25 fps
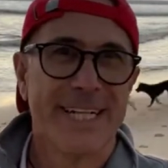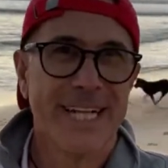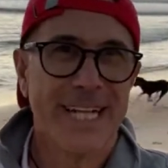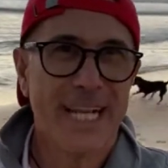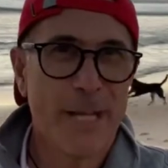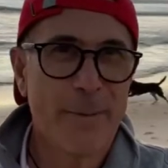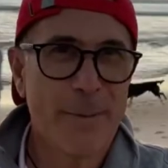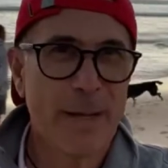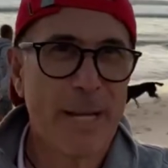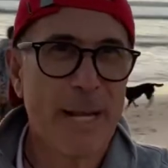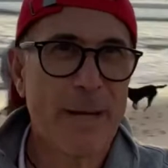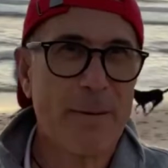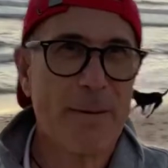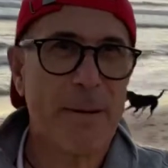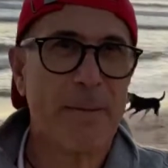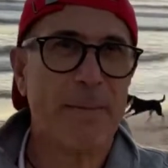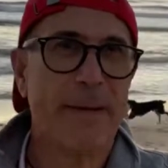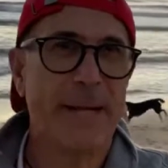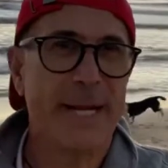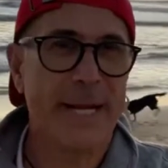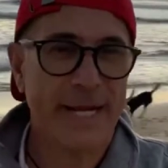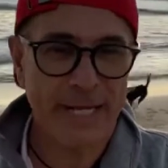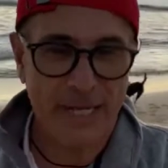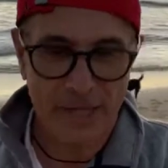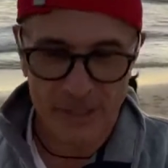Let me come up
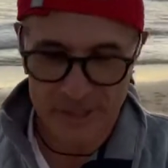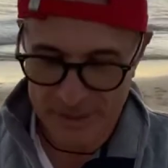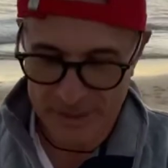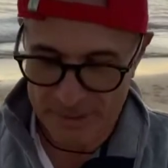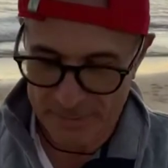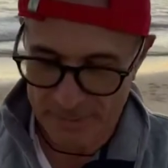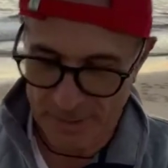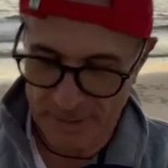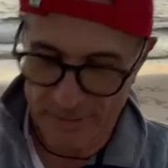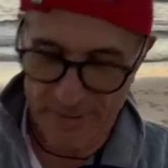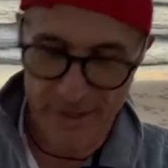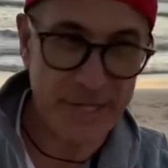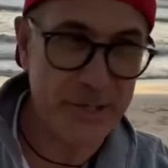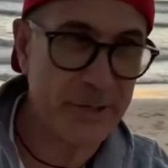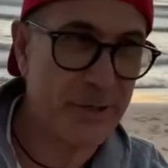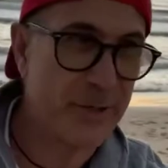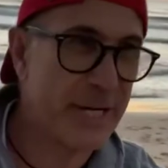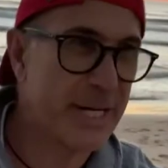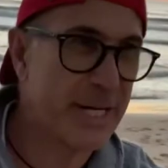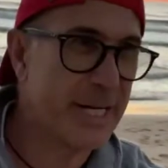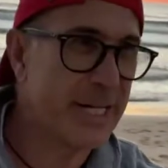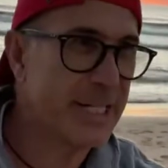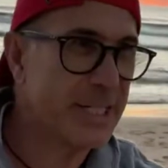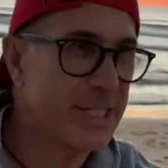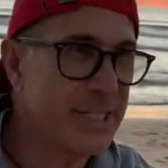here close to my
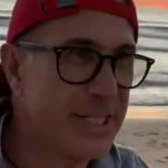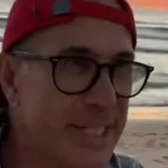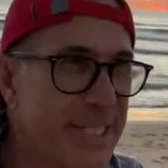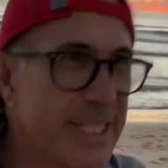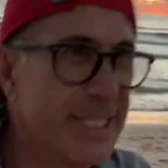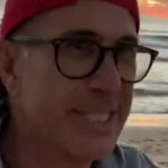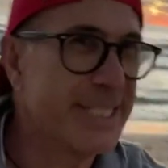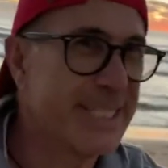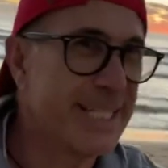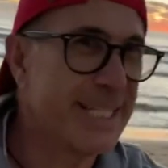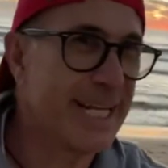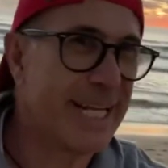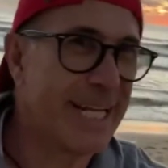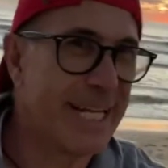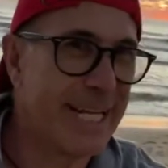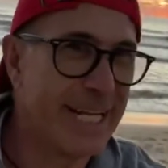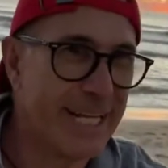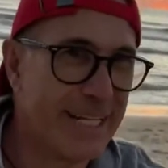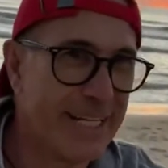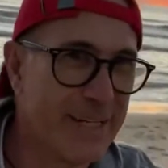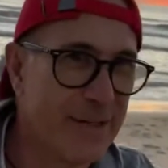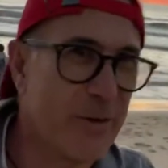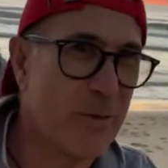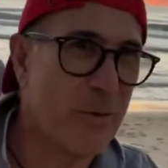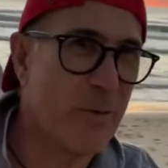granddaughter. She's
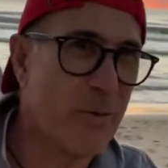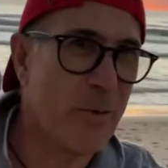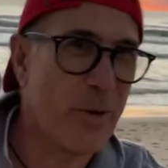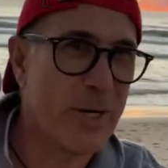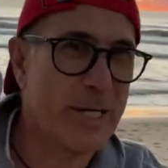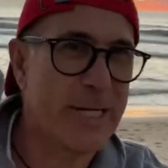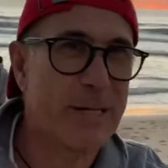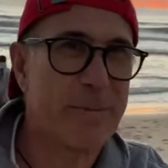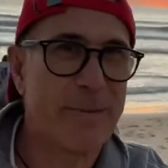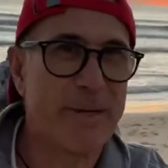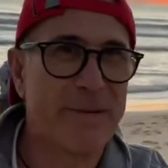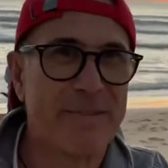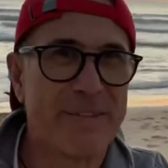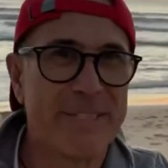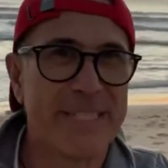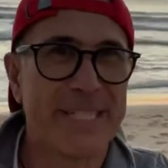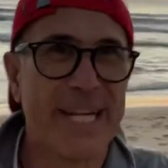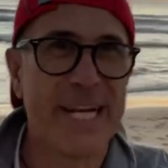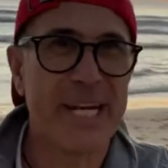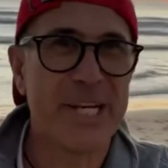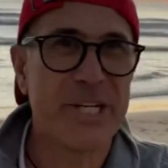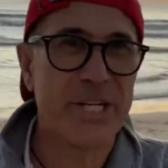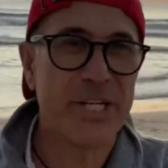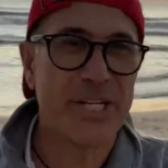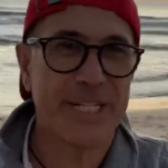wanting a bit of
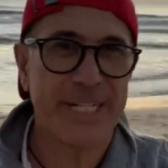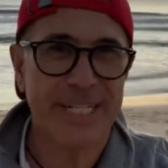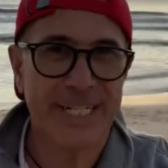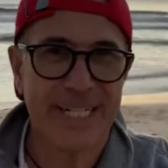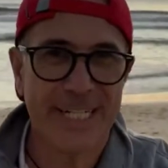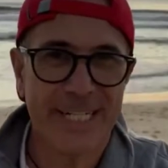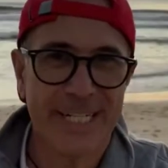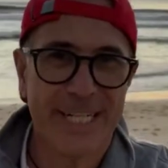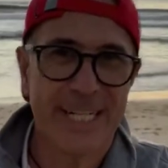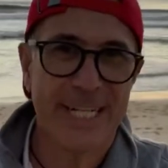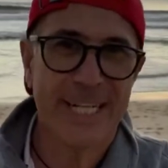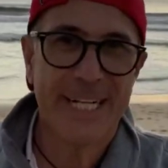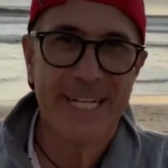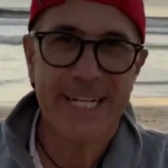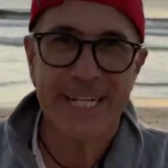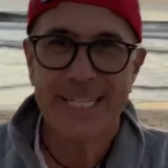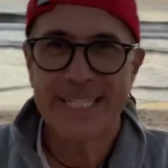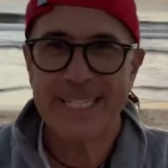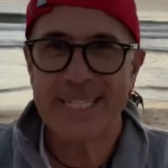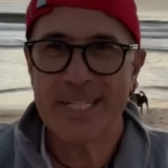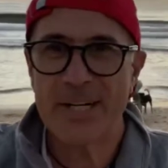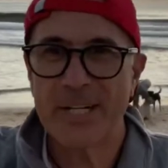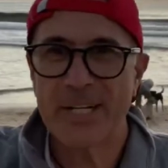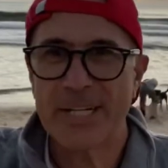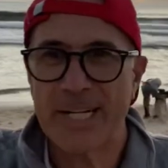attention.
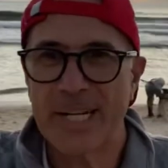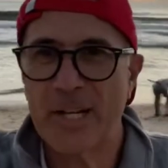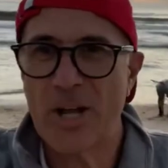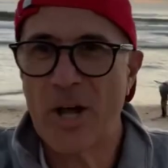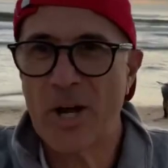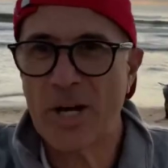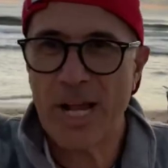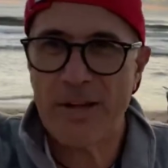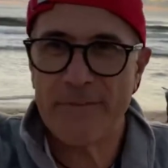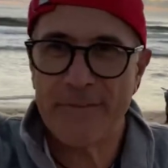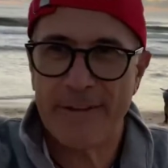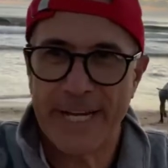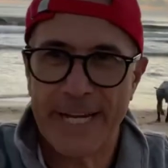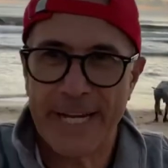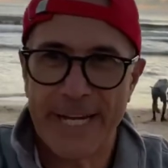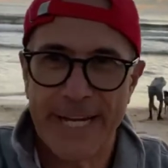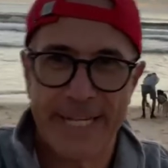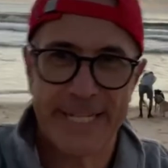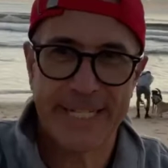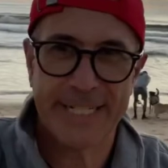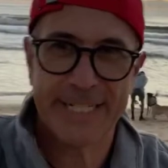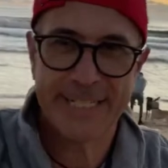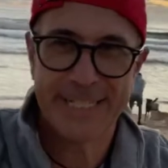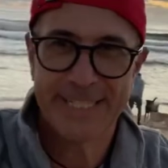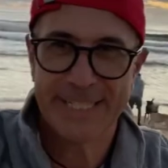Sit on the log over here.
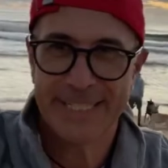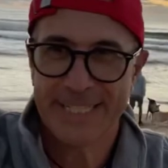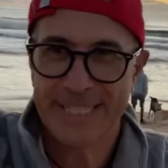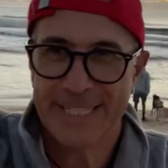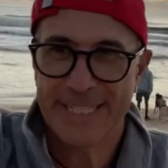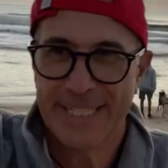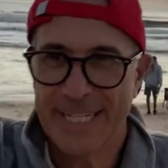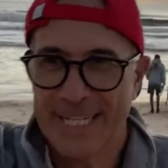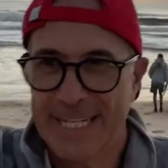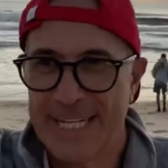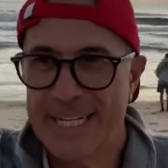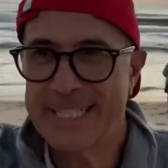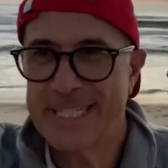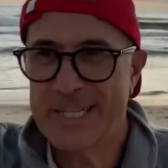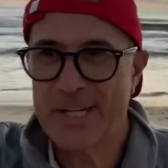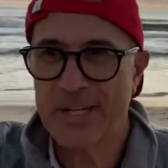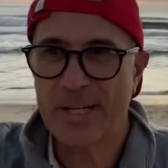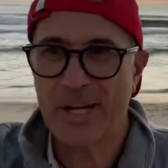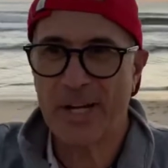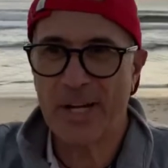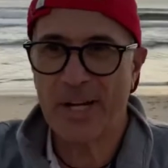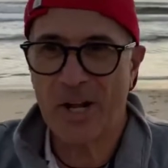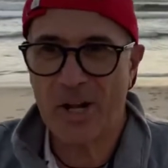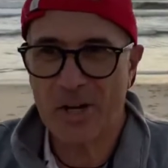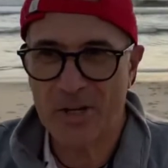Let's sit on
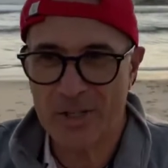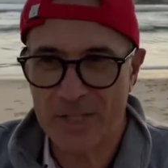the log.